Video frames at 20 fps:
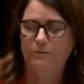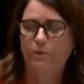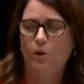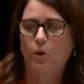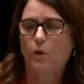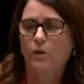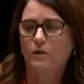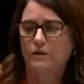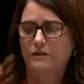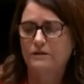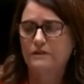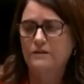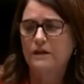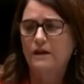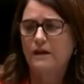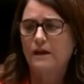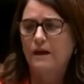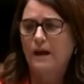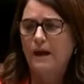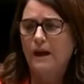Portland.
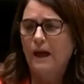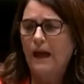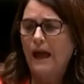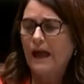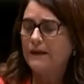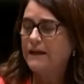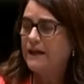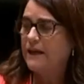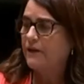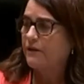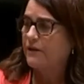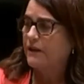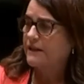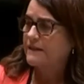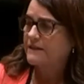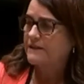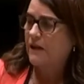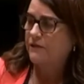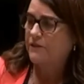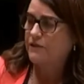And here he
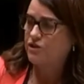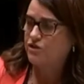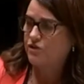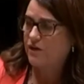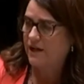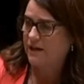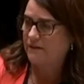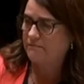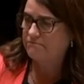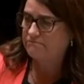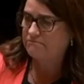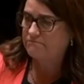is on the street.